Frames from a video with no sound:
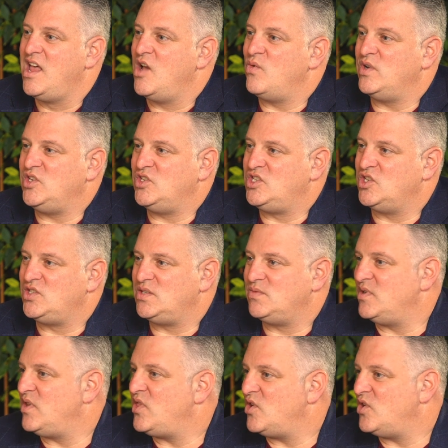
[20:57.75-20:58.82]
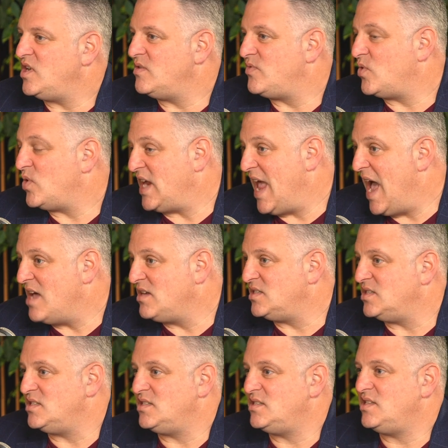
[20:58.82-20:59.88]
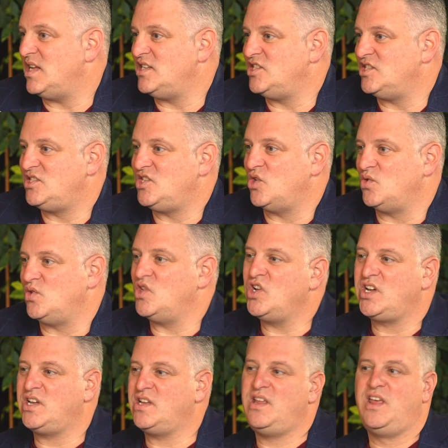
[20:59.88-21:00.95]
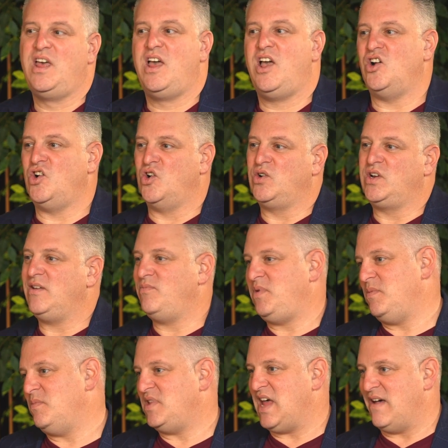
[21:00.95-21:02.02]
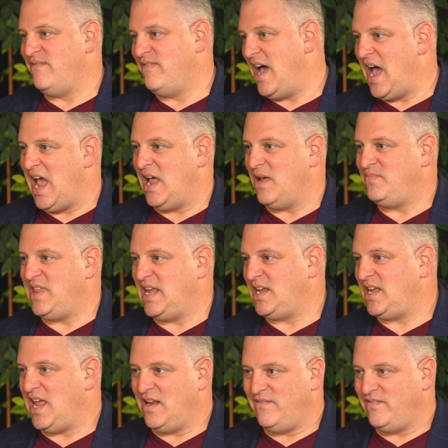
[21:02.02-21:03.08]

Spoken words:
when you show someone 30 or 40 houses that just don't look or don't give people that vibe, they can't